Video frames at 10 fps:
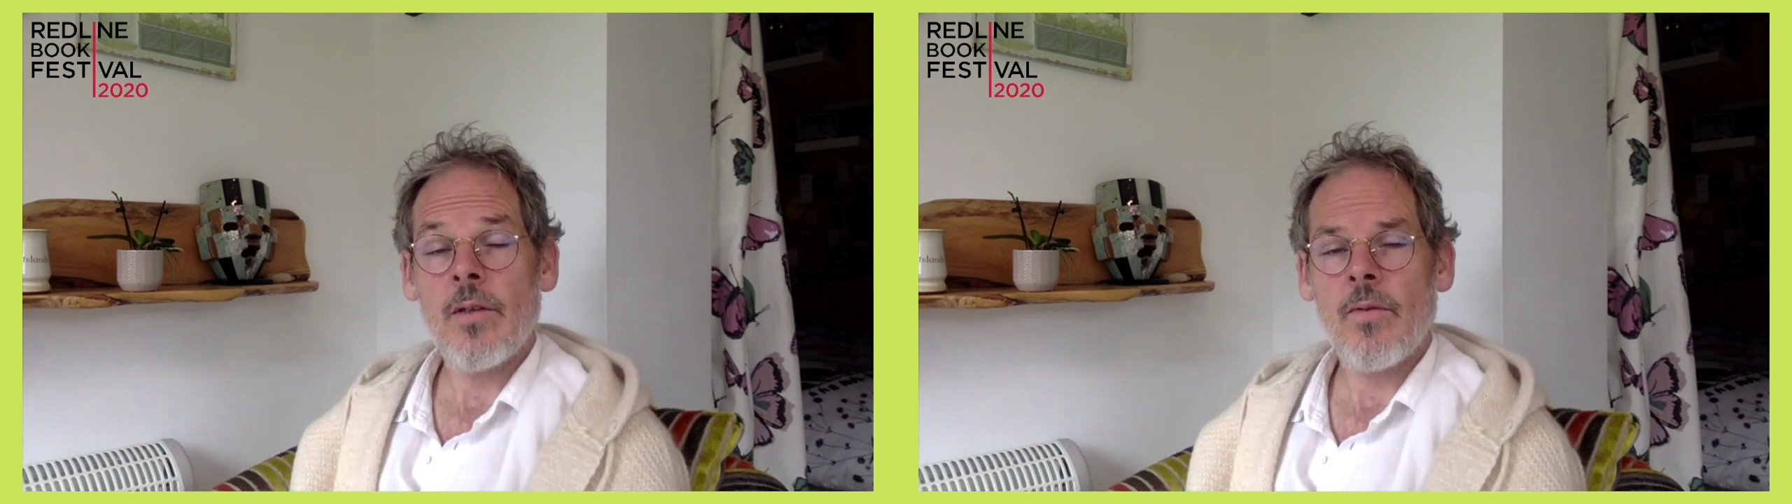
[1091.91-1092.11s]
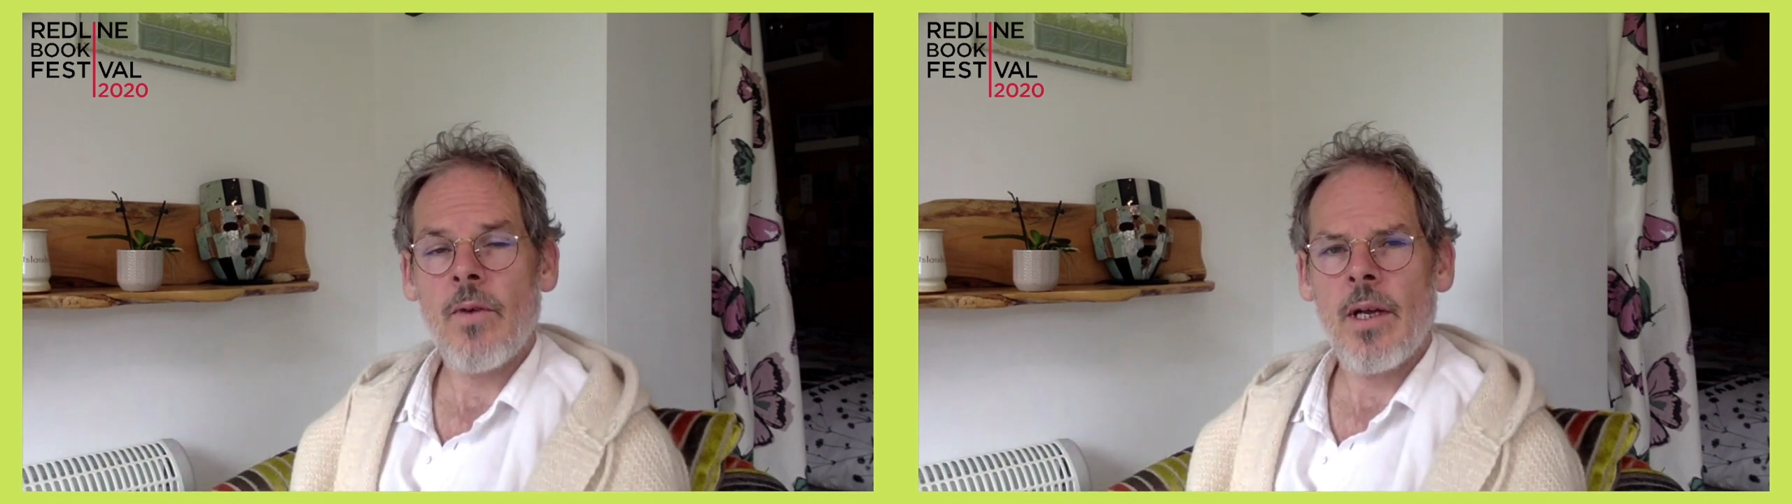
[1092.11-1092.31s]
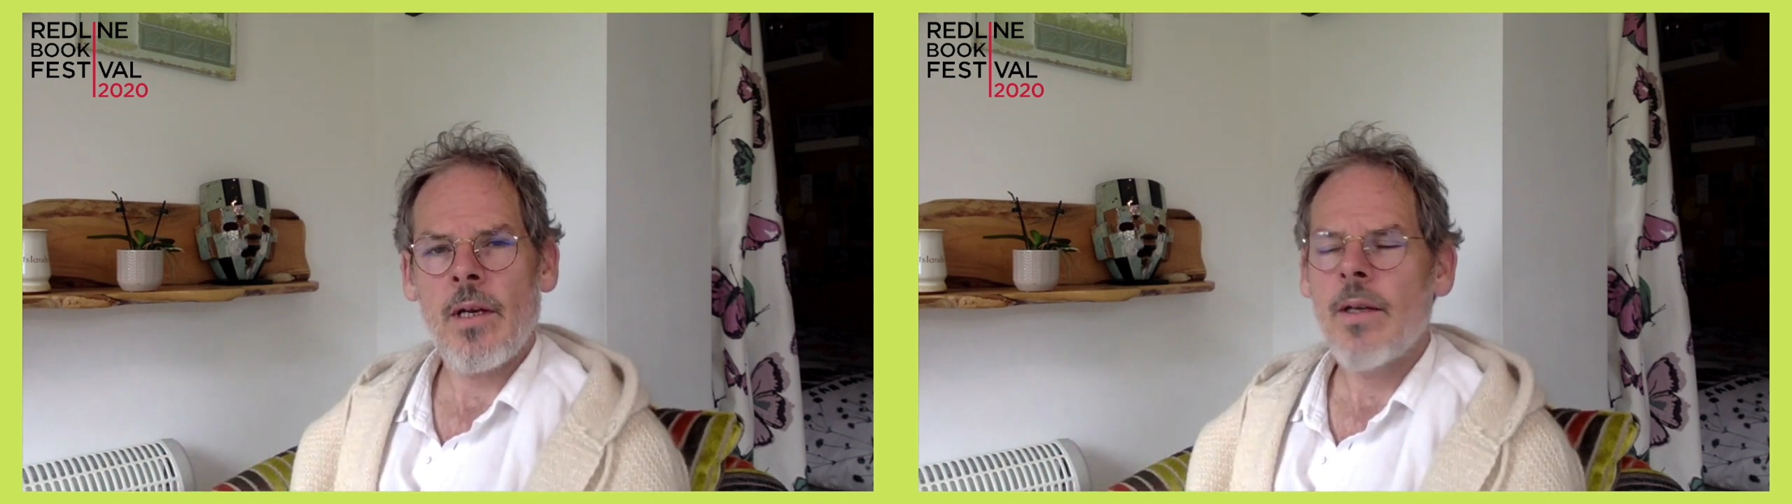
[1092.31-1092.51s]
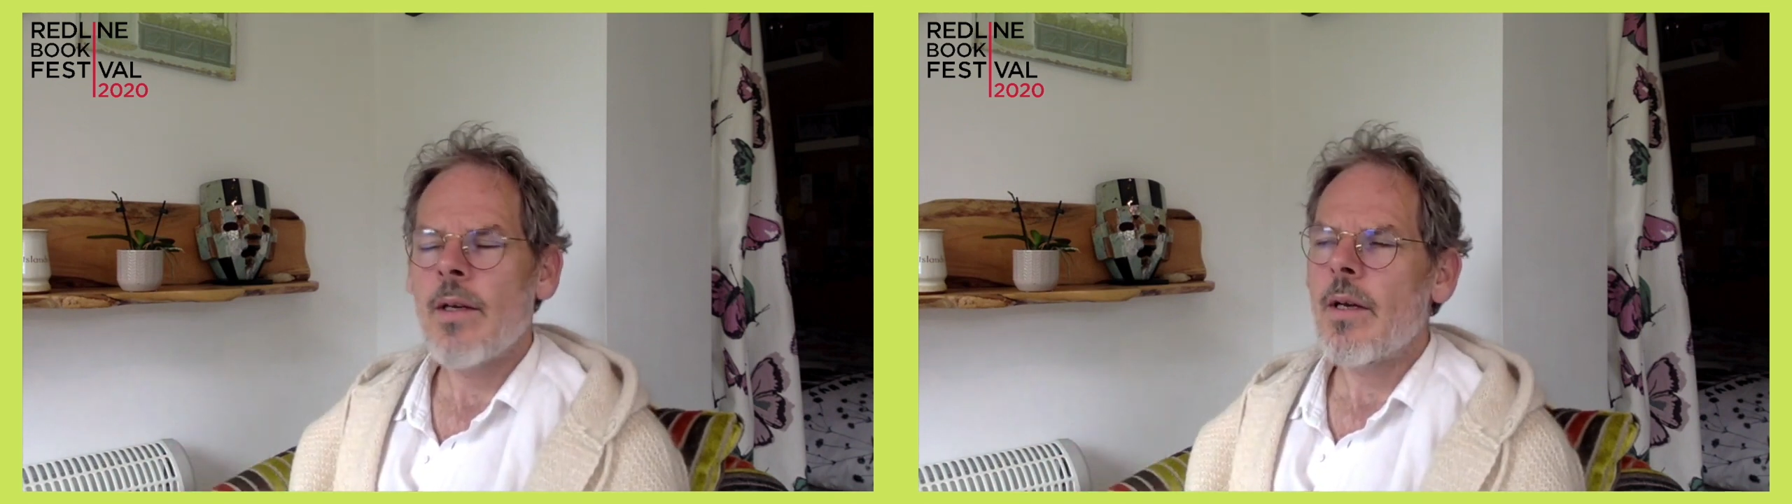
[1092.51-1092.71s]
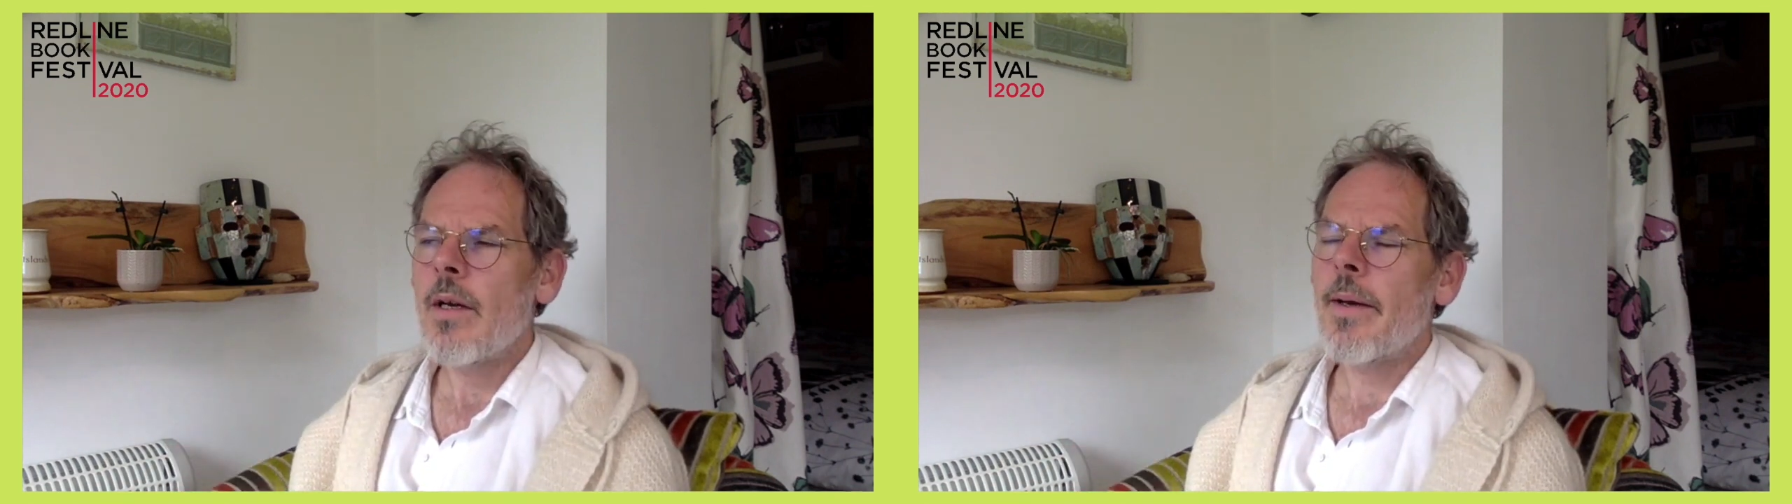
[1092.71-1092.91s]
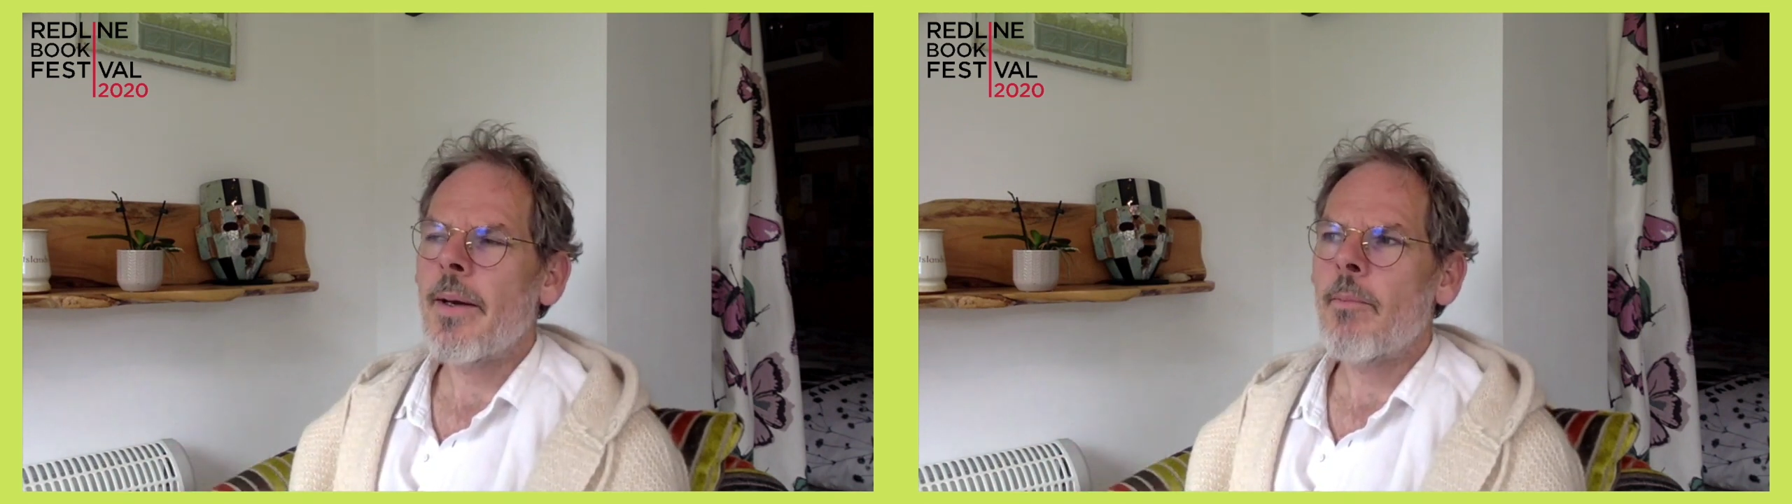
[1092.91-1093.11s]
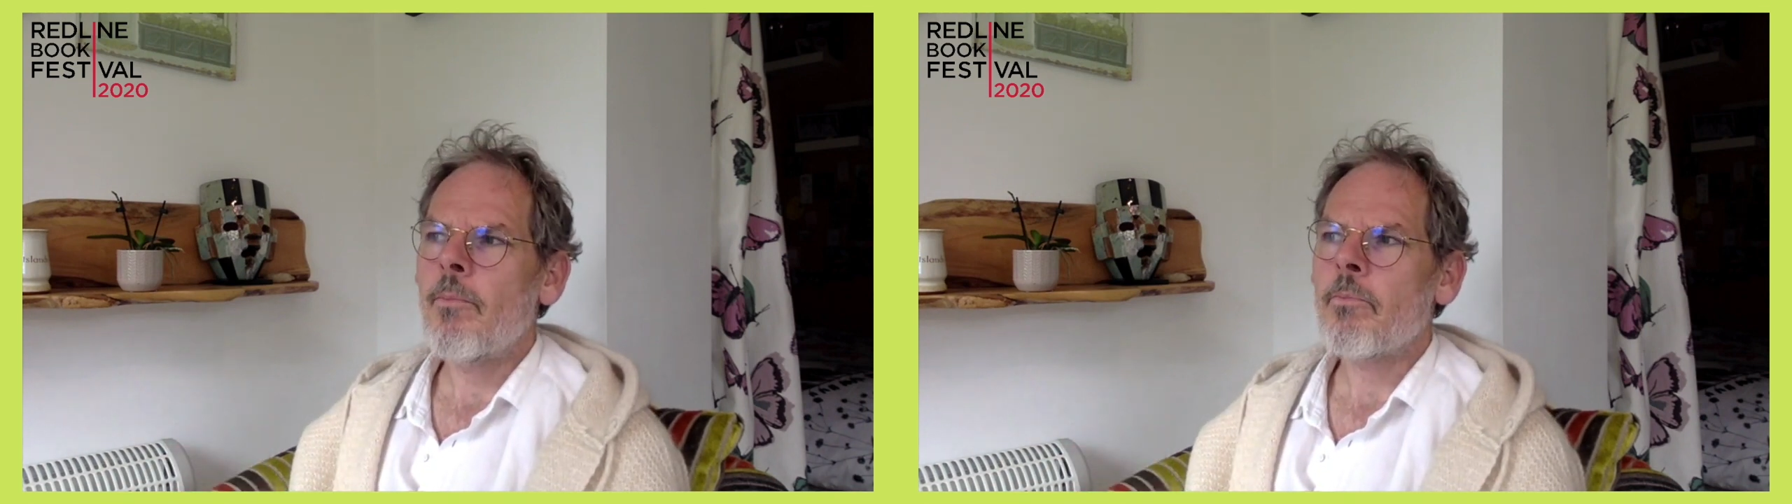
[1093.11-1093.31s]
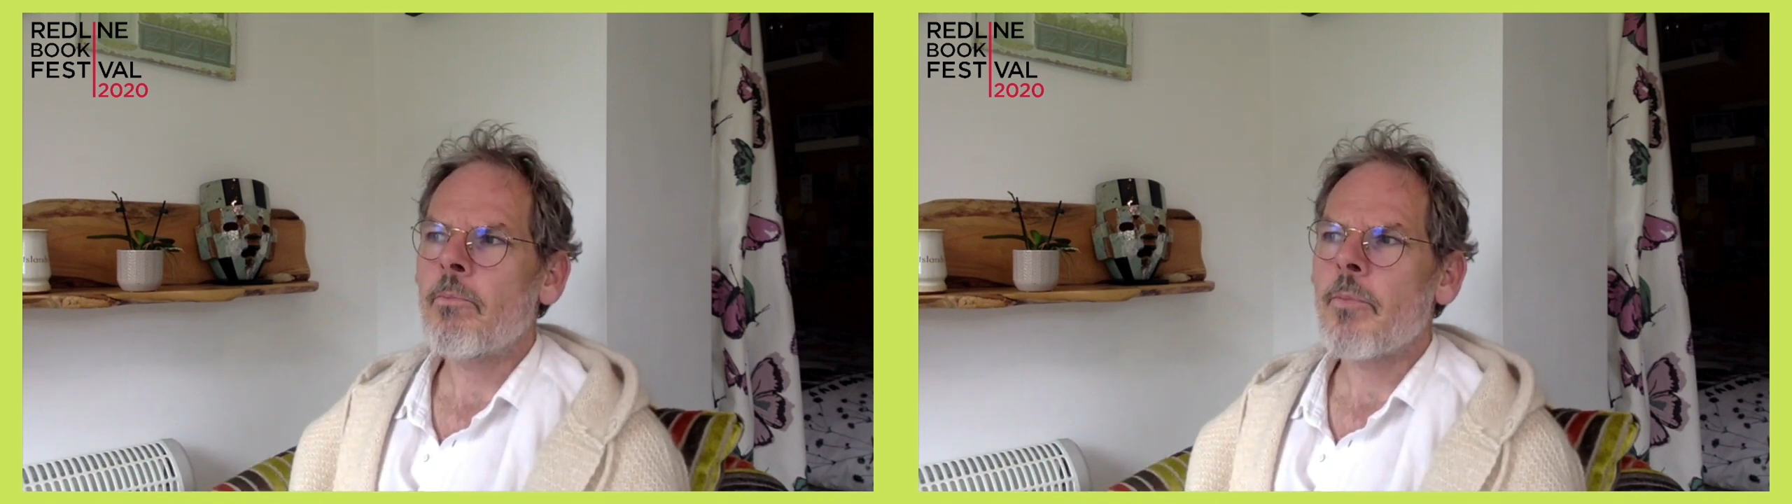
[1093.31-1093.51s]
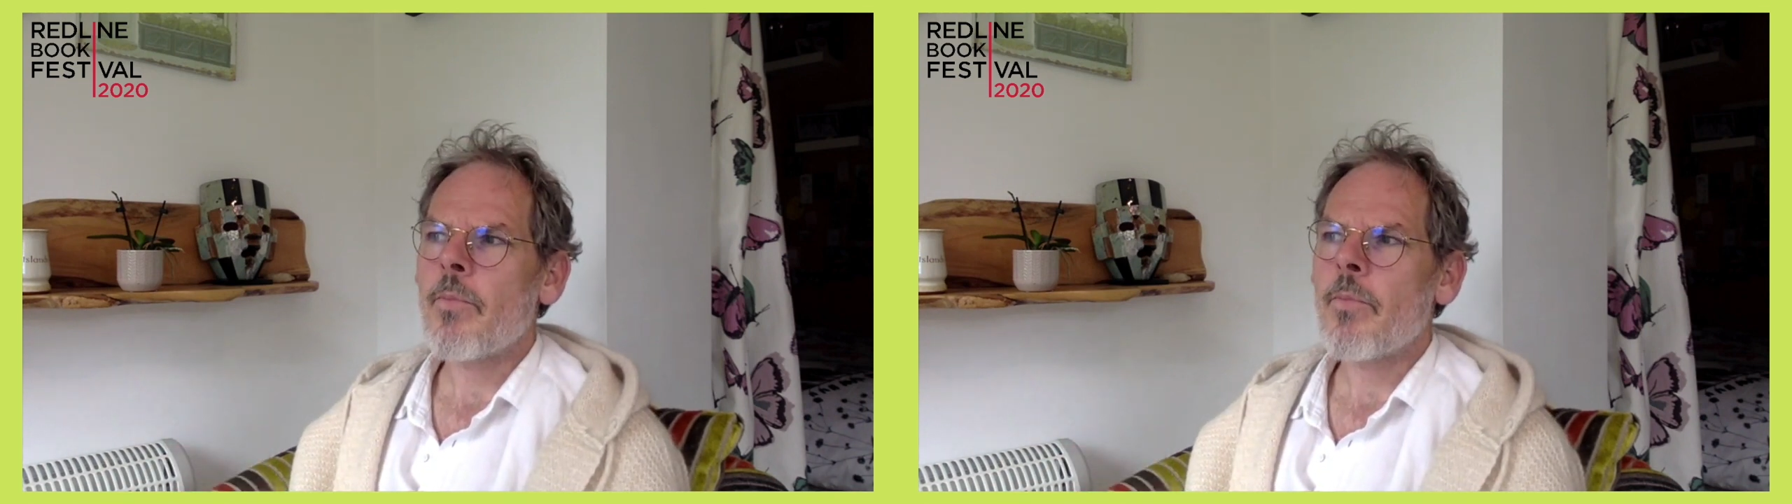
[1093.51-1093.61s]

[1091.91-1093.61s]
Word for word: in the rain, um,